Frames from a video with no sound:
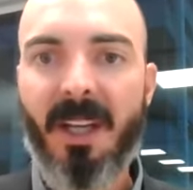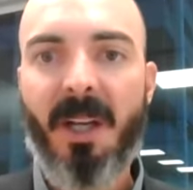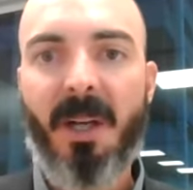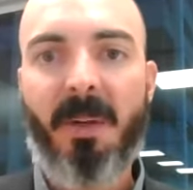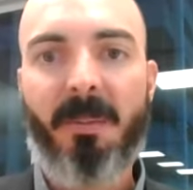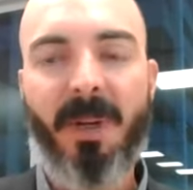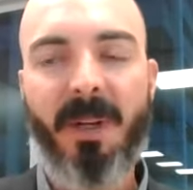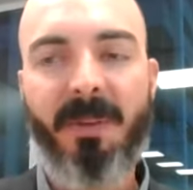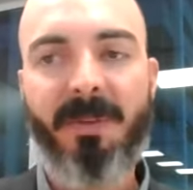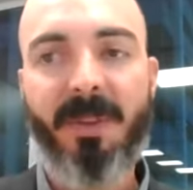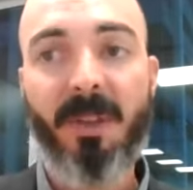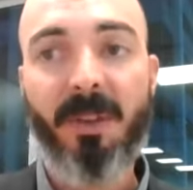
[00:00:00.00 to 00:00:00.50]

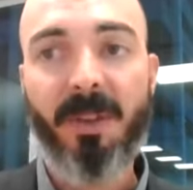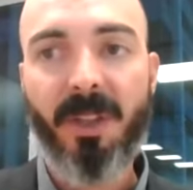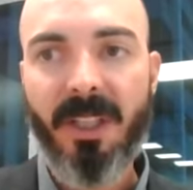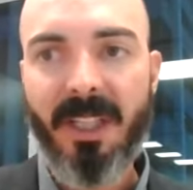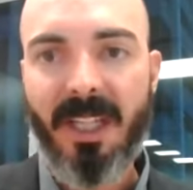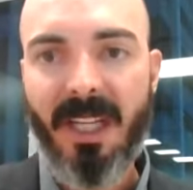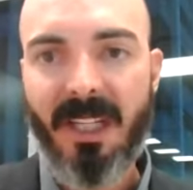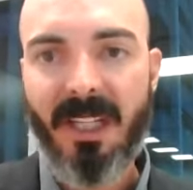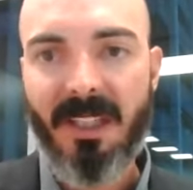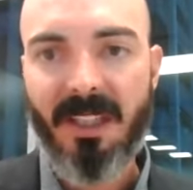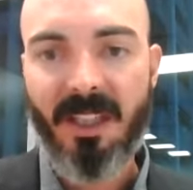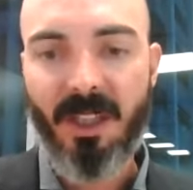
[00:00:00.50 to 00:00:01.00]
But if you look
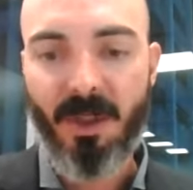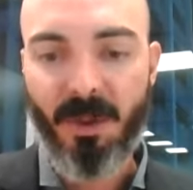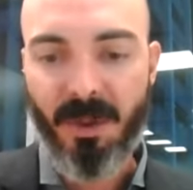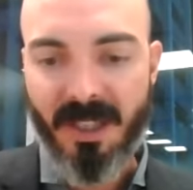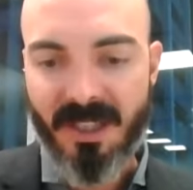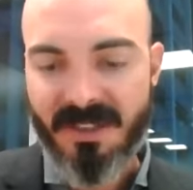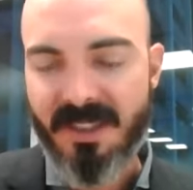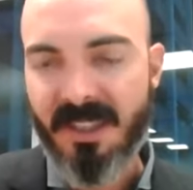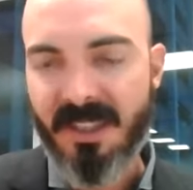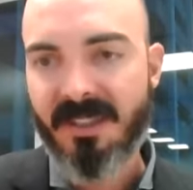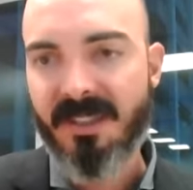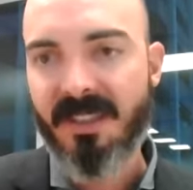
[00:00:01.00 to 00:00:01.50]
at,
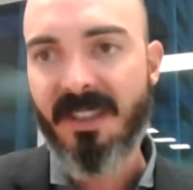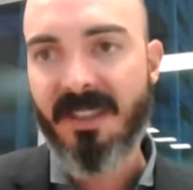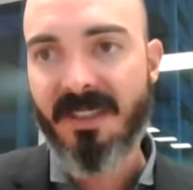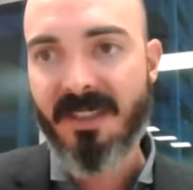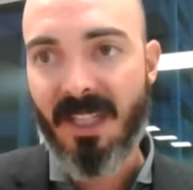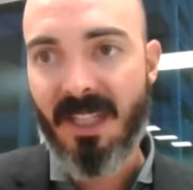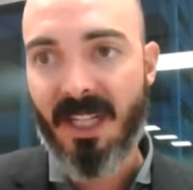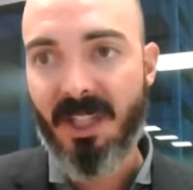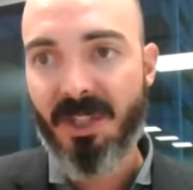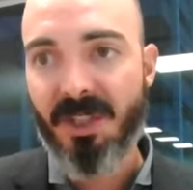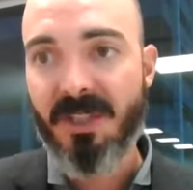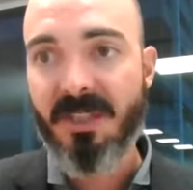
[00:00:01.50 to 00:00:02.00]
consistent
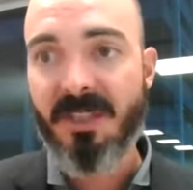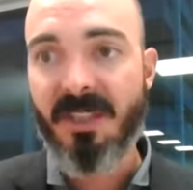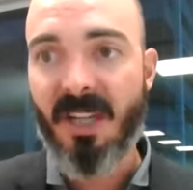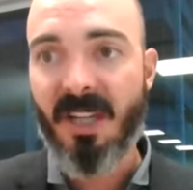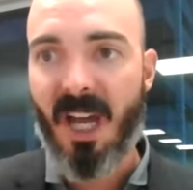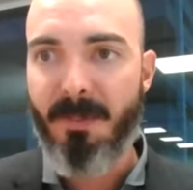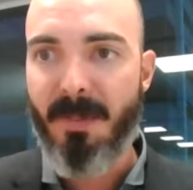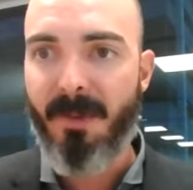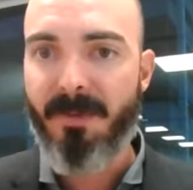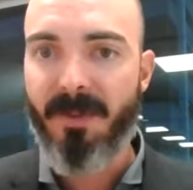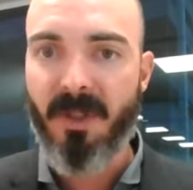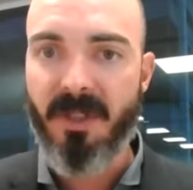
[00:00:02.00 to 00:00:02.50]
stages
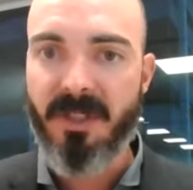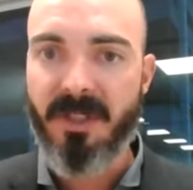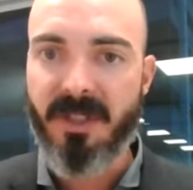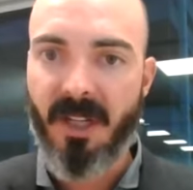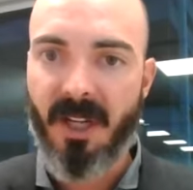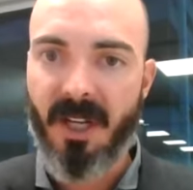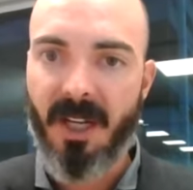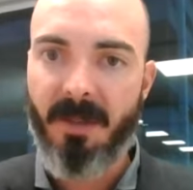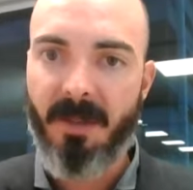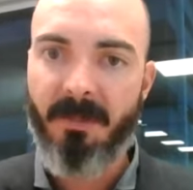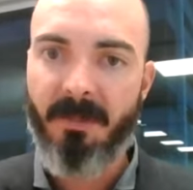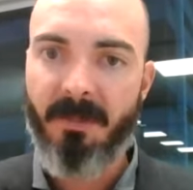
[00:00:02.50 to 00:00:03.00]
time after
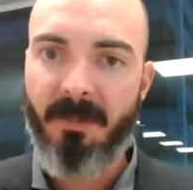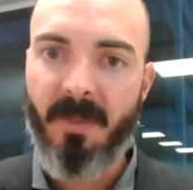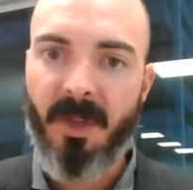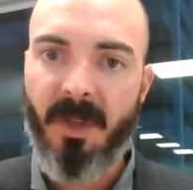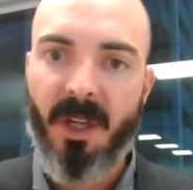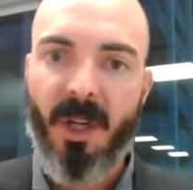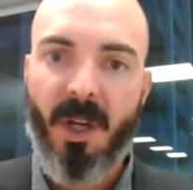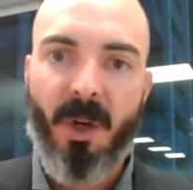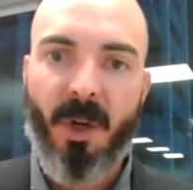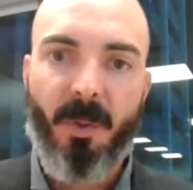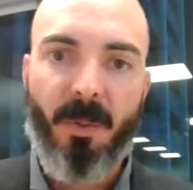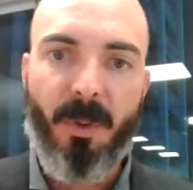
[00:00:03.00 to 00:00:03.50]
time,
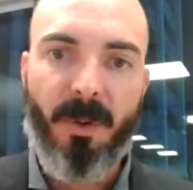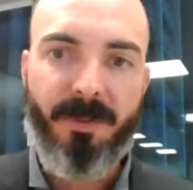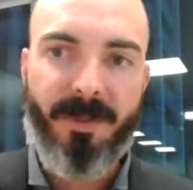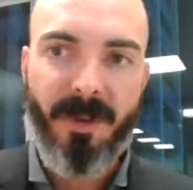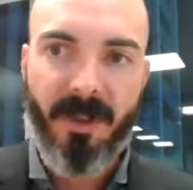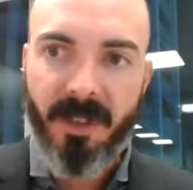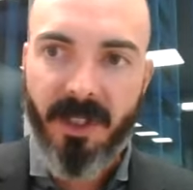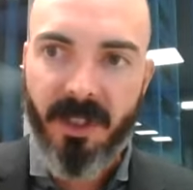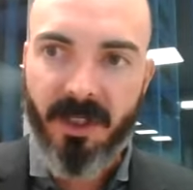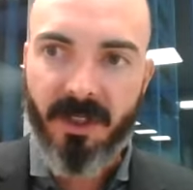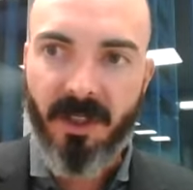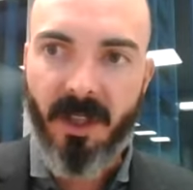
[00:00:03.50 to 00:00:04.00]
we're
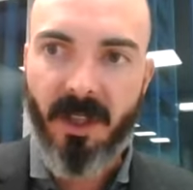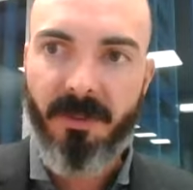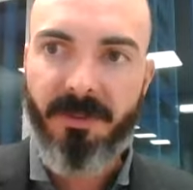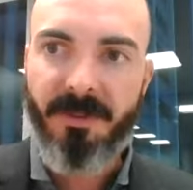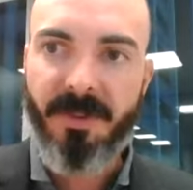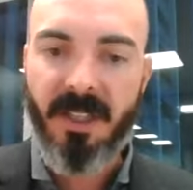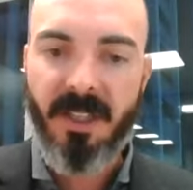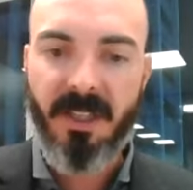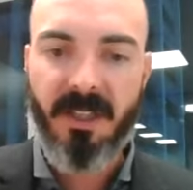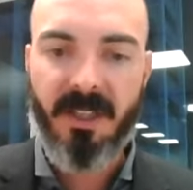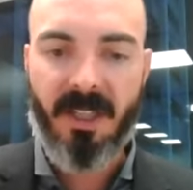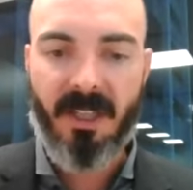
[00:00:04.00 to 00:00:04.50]
fairly
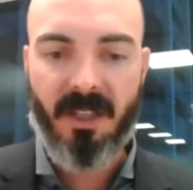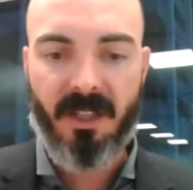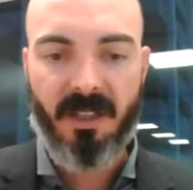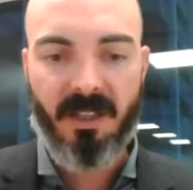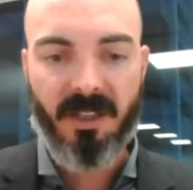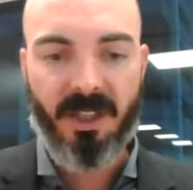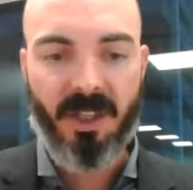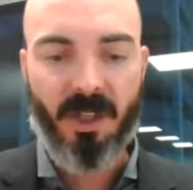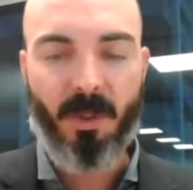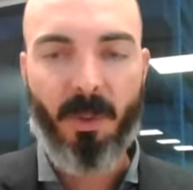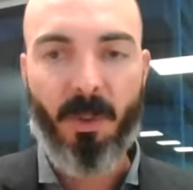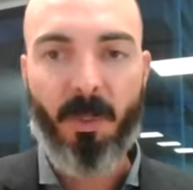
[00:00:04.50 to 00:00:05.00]
confident that,
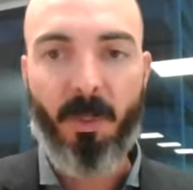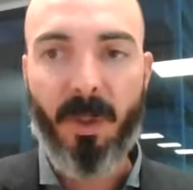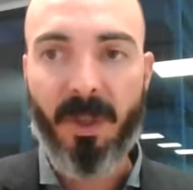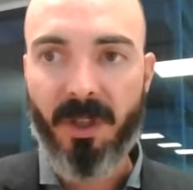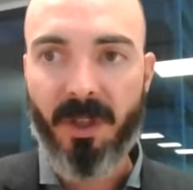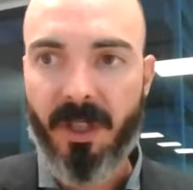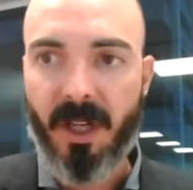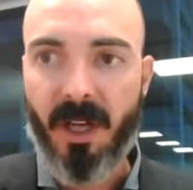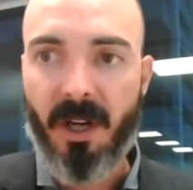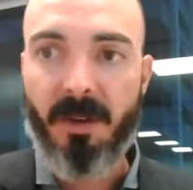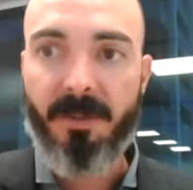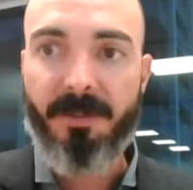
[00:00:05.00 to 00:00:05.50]
when we look
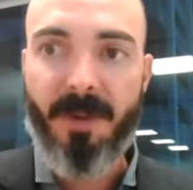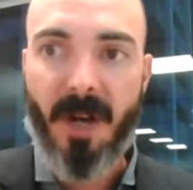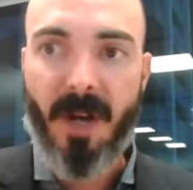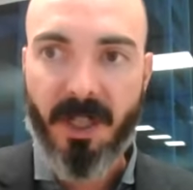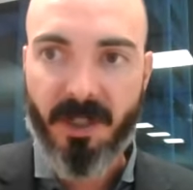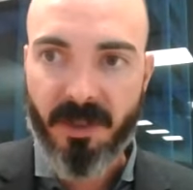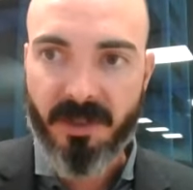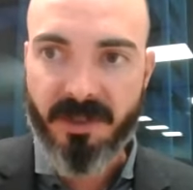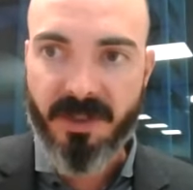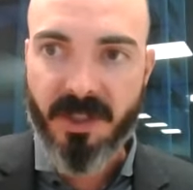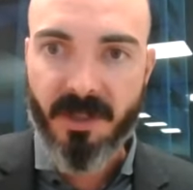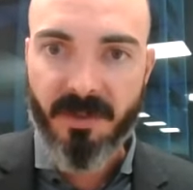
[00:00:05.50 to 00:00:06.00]
at our
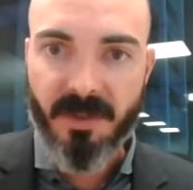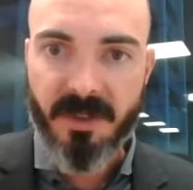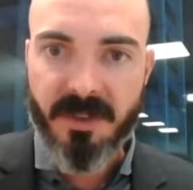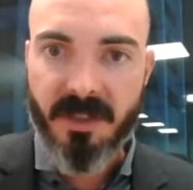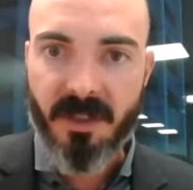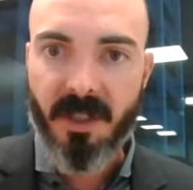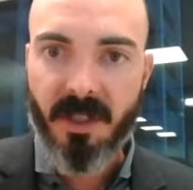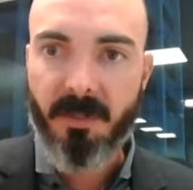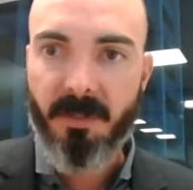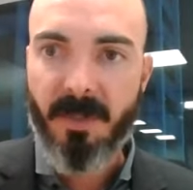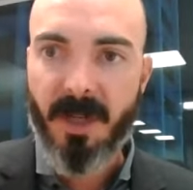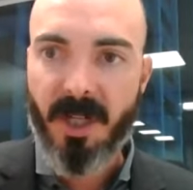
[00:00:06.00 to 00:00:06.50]
fractured surface
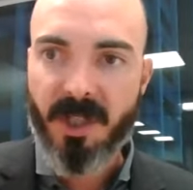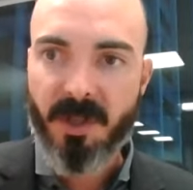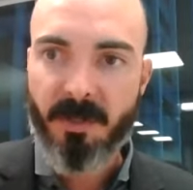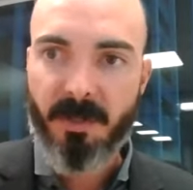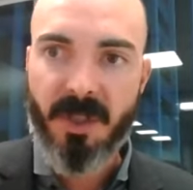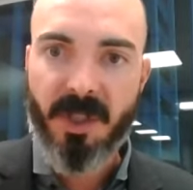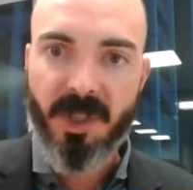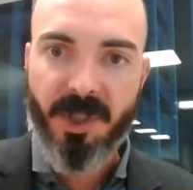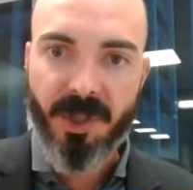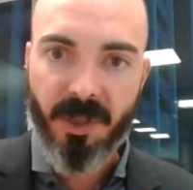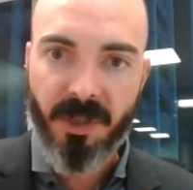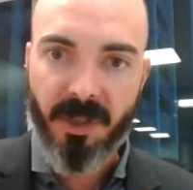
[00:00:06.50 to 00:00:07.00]
area
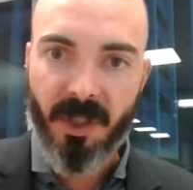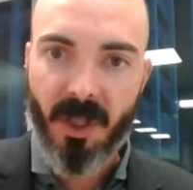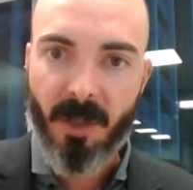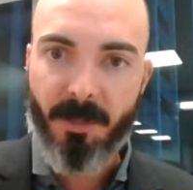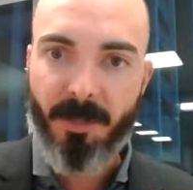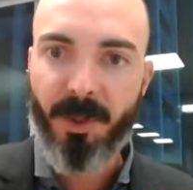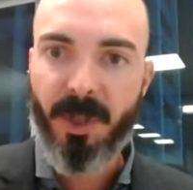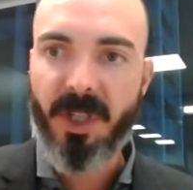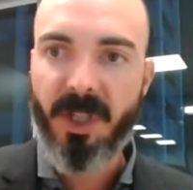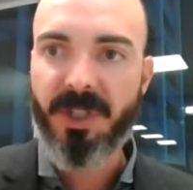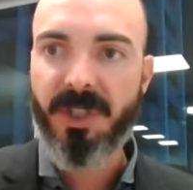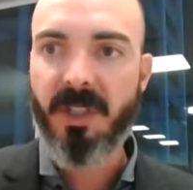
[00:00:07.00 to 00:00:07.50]
measurement during the
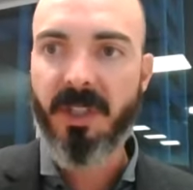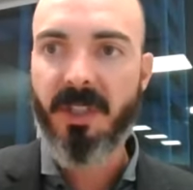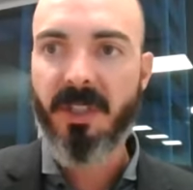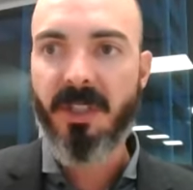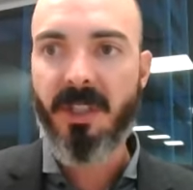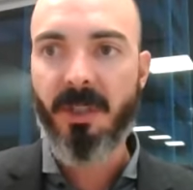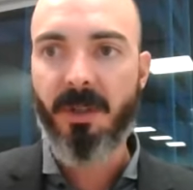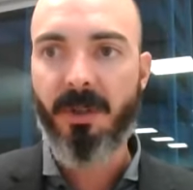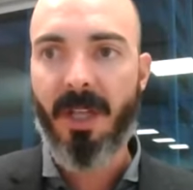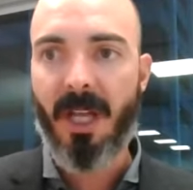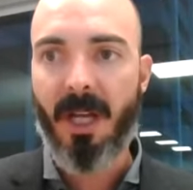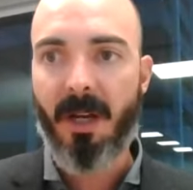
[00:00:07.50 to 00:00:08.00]
operation
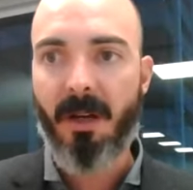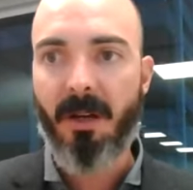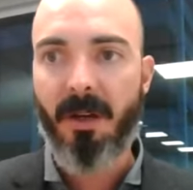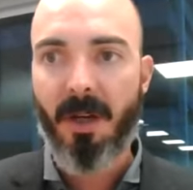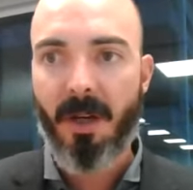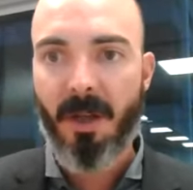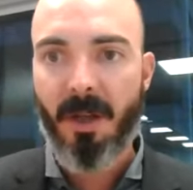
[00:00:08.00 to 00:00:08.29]
to that